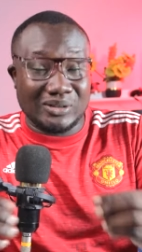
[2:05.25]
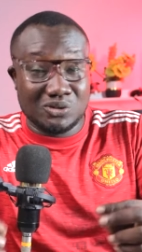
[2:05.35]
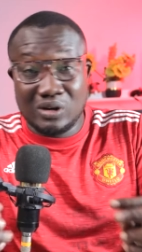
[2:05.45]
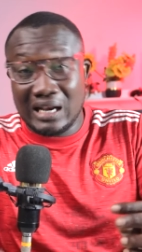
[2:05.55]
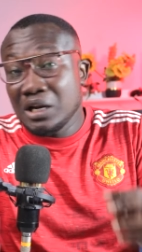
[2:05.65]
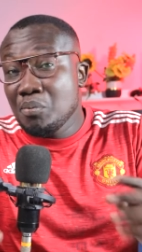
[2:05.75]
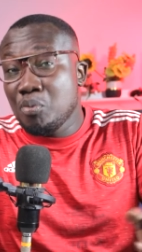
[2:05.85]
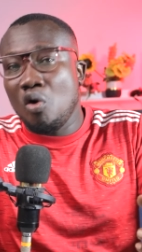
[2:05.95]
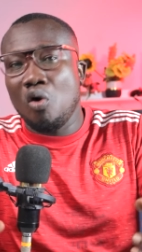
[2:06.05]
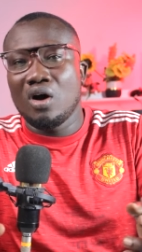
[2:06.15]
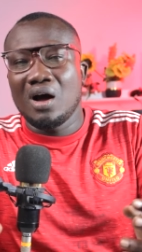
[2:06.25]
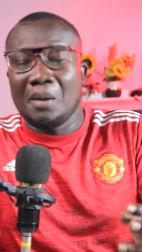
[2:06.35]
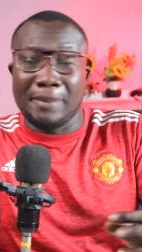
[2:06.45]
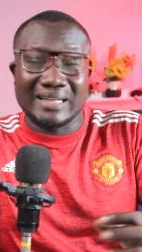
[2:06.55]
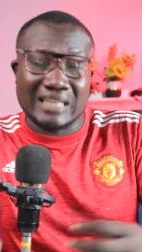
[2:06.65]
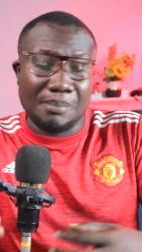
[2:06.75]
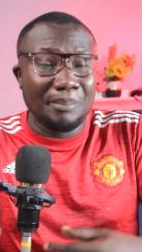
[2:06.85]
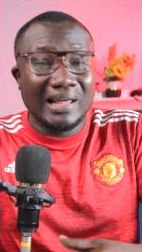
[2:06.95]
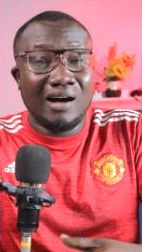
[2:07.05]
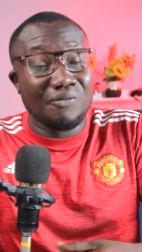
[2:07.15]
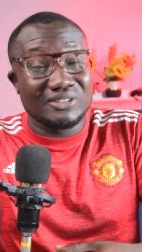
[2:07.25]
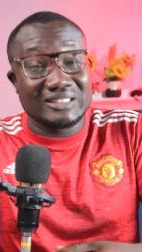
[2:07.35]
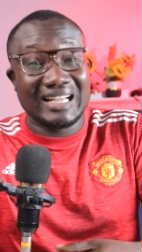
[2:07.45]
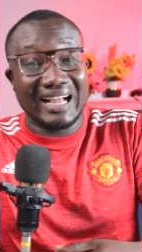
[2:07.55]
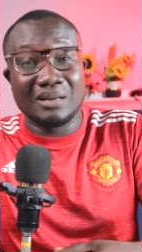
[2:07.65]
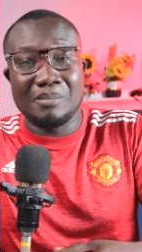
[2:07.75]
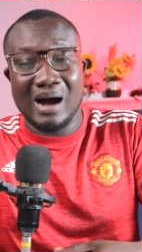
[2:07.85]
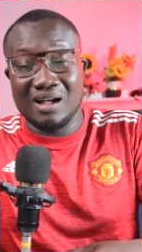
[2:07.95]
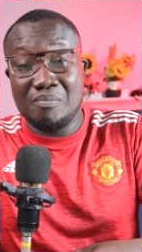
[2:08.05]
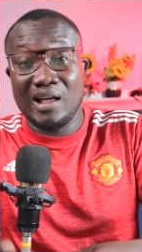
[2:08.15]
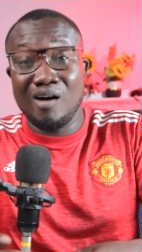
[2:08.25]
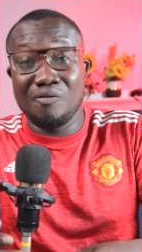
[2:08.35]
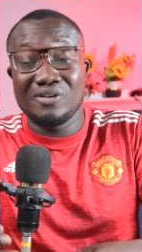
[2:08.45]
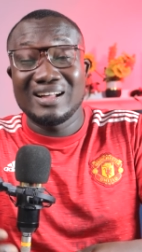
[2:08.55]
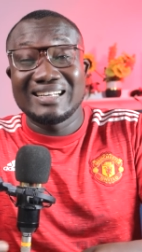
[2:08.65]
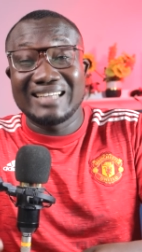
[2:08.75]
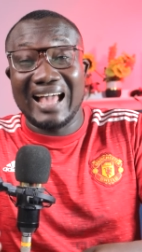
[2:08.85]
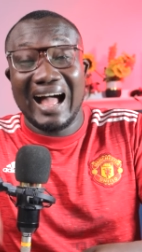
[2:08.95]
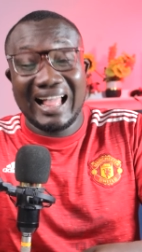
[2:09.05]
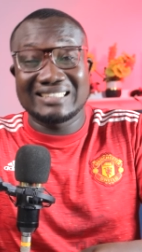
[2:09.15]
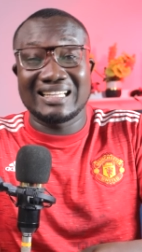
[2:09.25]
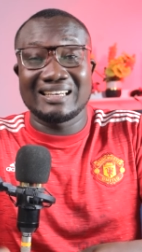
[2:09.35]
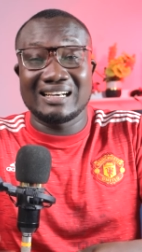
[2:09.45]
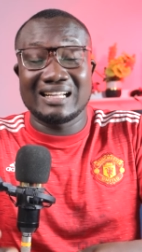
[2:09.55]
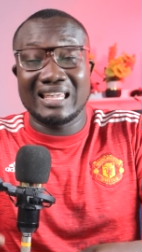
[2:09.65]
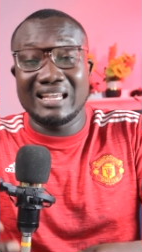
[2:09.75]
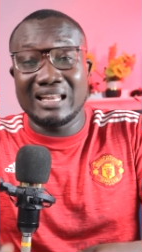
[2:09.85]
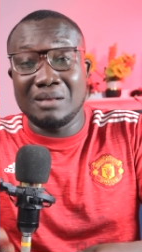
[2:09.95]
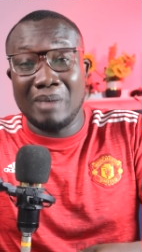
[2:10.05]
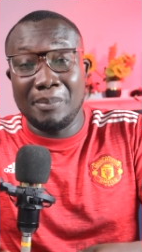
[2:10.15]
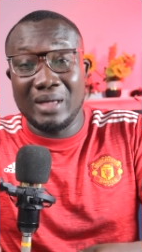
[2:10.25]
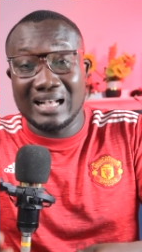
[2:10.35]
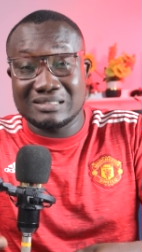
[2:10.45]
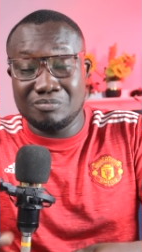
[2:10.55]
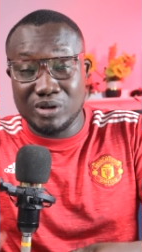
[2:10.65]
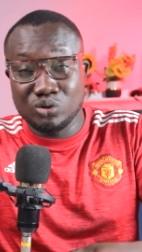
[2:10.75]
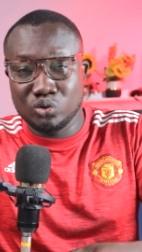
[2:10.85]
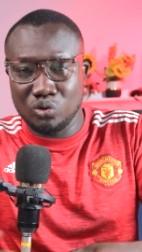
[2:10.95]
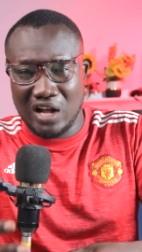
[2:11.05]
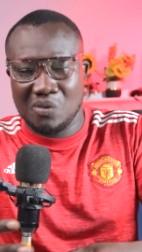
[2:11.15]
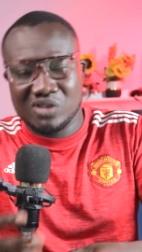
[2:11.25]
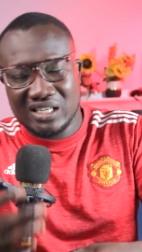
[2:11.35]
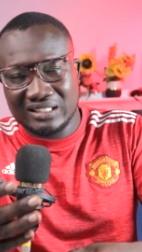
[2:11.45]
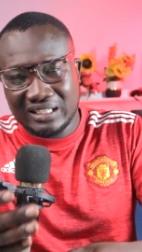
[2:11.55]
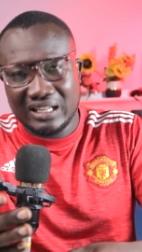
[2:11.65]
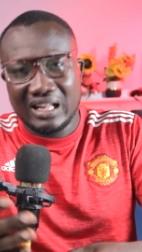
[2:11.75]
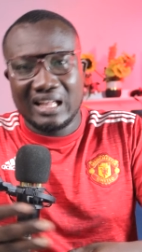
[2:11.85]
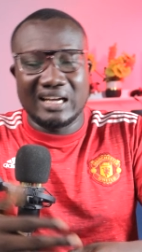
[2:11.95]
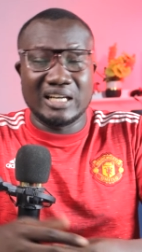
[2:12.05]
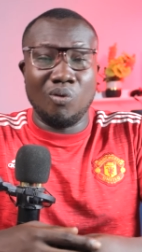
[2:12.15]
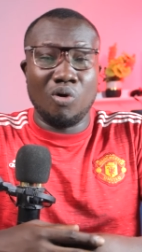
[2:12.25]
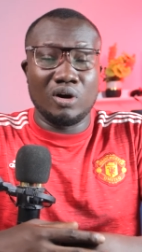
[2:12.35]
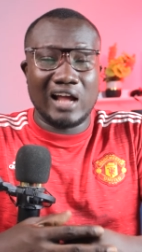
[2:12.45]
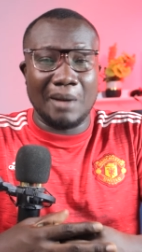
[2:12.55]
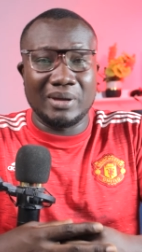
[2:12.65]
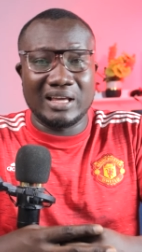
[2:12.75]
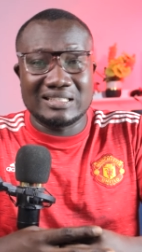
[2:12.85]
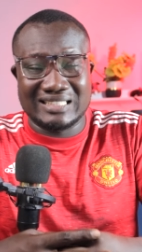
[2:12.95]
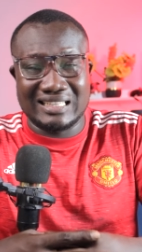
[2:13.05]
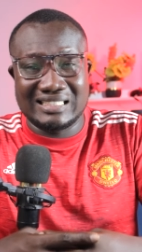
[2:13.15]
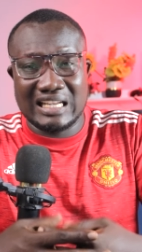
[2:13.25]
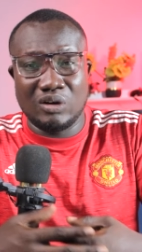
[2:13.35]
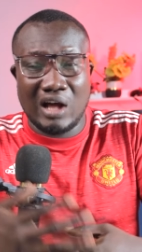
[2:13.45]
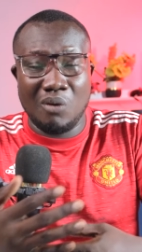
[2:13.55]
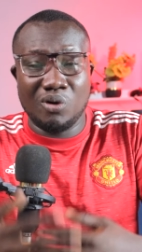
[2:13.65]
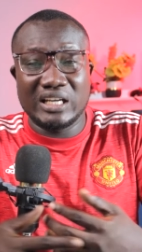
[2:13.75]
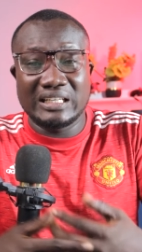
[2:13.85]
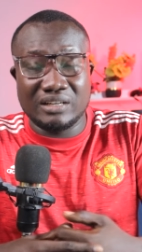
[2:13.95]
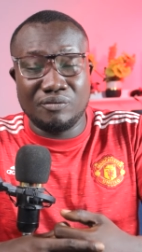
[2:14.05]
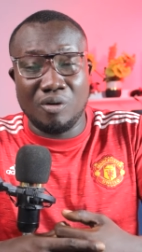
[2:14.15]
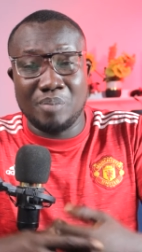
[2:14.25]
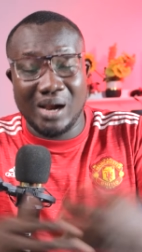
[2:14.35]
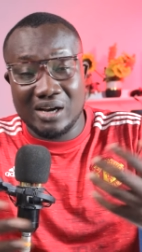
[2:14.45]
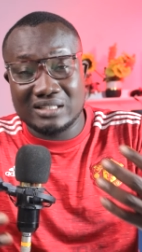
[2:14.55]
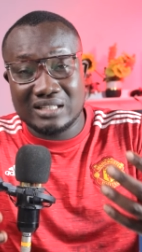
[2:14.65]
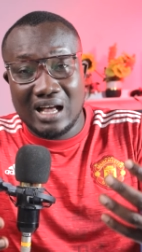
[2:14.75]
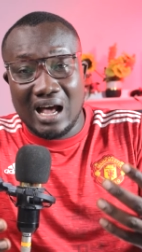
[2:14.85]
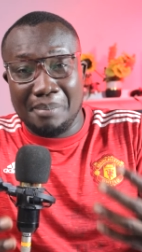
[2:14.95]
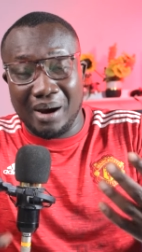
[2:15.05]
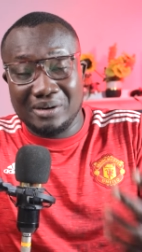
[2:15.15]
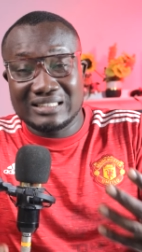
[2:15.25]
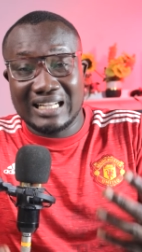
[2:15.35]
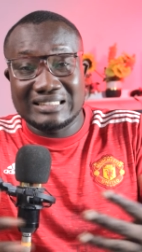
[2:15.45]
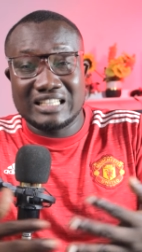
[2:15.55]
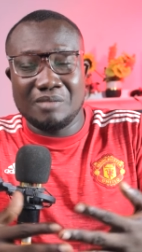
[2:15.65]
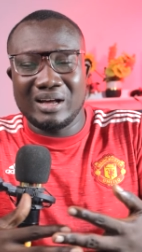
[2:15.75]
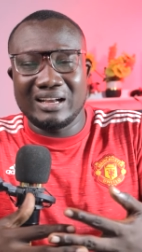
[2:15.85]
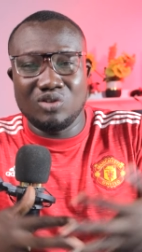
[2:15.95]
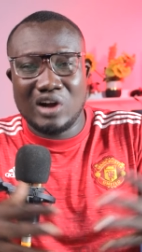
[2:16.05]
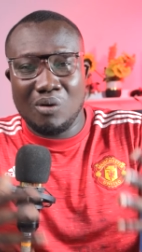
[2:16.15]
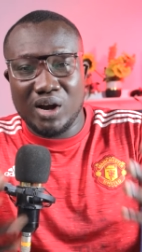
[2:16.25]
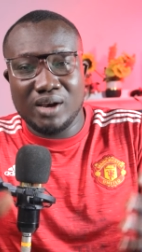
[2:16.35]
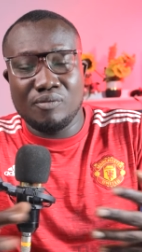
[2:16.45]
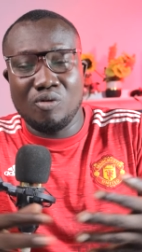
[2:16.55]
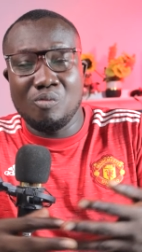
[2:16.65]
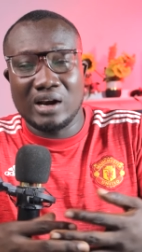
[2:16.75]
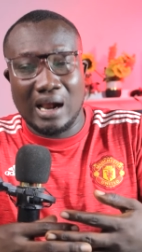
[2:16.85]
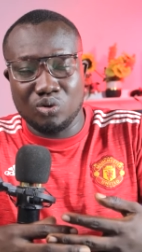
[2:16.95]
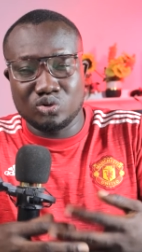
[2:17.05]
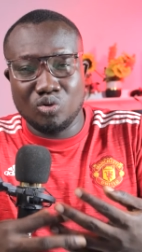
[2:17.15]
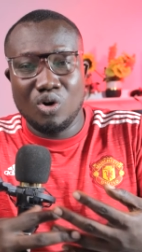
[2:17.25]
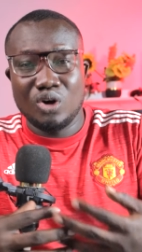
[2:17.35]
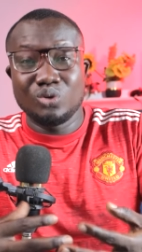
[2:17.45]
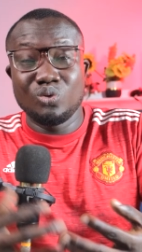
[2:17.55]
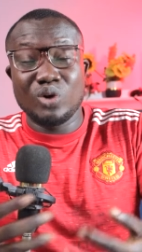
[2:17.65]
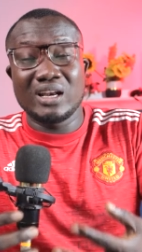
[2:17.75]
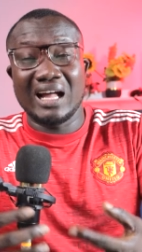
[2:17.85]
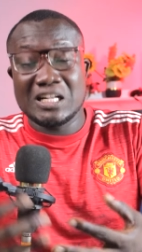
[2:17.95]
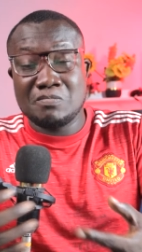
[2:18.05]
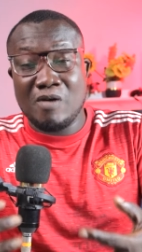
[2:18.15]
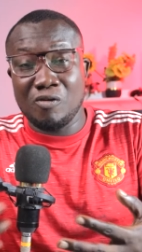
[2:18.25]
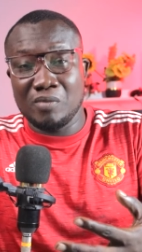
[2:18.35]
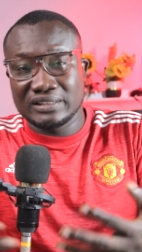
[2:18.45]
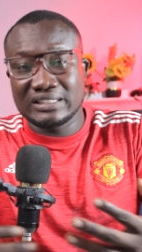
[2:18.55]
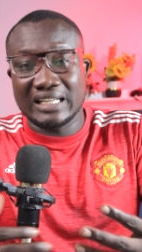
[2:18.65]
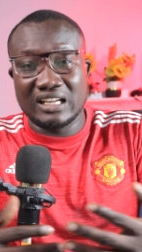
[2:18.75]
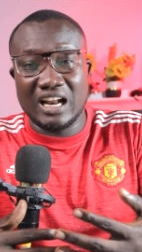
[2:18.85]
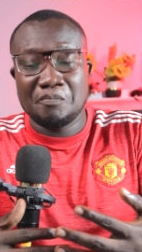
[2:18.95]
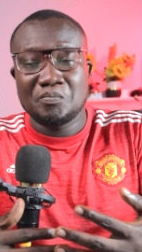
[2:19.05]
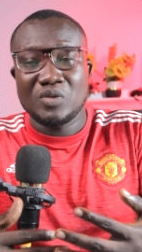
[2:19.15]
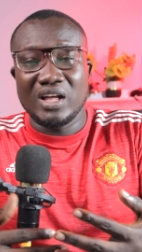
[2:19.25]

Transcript: particularly poor, but a player of his caliber, a player of the high standard that Kylian Mbappé has been to. Look at what he did in the World Cup against Argentina. Look at what he did for Paris, Paris Saint-Germain. And look at what he did for Monaco. So, looking at his performances, I think that